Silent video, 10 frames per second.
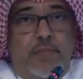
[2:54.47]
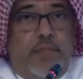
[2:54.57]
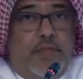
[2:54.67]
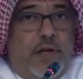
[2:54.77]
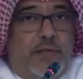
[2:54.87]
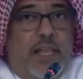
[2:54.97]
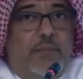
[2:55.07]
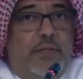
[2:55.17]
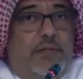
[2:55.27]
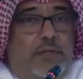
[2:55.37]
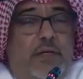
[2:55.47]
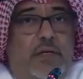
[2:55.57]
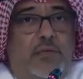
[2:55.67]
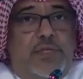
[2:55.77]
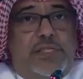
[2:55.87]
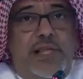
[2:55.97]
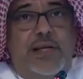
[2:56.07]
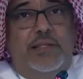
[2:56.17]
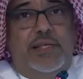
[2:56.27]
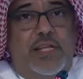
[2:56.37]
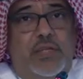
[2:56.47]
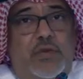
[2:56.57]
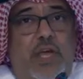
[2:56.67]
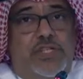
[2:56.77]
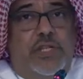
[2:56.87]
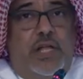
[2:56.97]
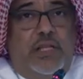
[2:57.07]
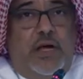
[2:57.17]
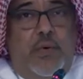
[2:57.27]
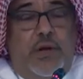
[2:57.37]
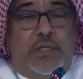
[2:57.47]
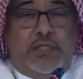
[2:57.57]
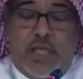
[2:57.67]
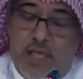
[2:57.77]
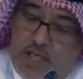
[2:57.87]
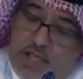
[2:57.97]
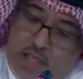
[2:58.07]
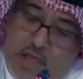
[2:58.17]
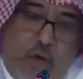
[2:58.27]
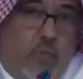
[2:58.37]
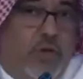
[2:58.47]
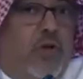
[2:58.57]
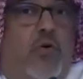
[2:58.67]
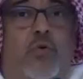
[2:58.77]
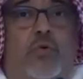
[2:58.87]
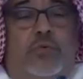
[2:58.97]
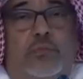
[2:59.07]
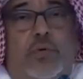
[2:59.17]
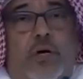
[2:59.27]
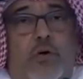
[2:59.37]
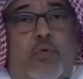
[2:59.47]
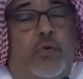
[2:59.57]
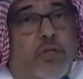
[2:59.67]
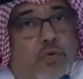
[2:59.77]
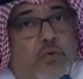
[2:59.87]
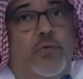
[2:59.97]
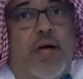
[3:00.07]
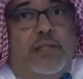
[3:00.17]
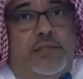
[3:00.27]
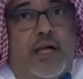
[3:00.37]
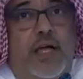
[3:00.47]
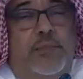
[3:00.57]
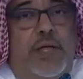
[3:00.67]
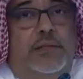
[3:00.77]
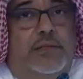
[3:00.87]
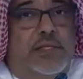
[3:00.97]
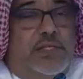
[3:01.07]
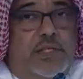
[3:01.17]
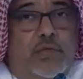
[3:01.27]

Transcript: The third element on the slide is the education and awareness. We know, or we knew that time, that this is a